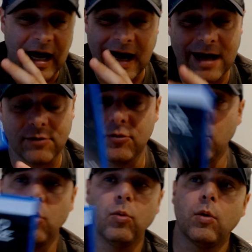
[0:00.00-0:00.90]
I don't
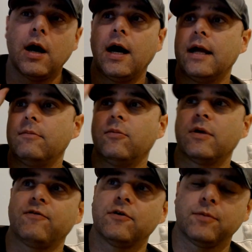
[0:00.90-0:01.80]
know why. When
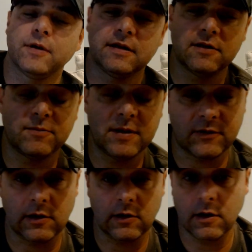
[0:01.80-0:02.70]
I first played Dead
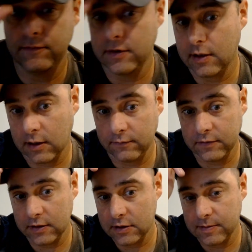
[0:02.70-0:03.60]
Space, I loved it. I loved
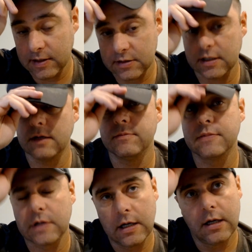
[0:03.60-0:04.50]
the Dead Space games.
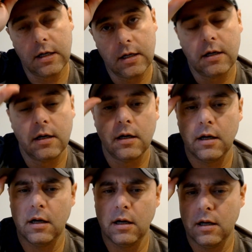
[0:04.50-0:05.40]

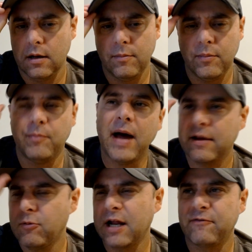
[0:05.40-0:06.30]
But
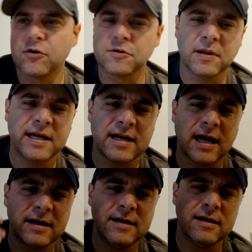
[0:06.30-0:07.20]
back when I first played it,
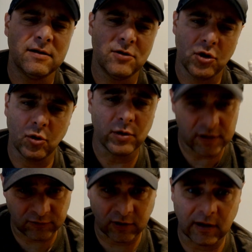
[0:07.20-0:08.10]
I didn't
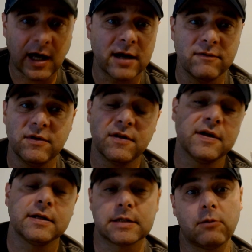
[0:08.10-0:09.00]
notice a lot of the
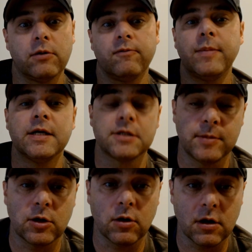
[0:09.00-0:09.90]
things that would have pissed
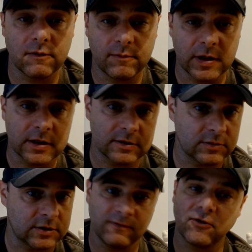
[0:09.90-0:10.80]
me off because it
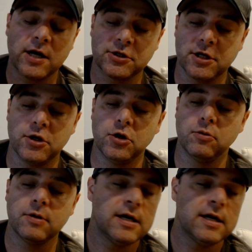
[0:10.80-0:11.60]
was fresh and new.